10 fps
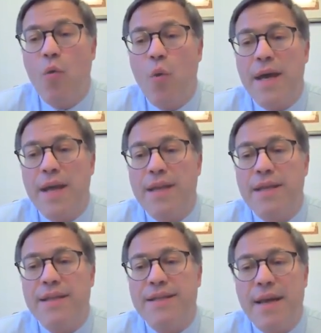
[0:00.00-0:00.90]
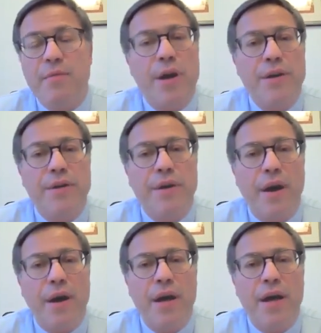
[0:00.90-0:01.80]
with the same
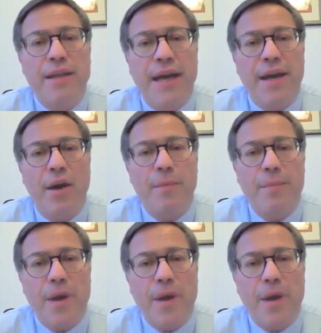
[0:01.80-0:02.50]
criteria that are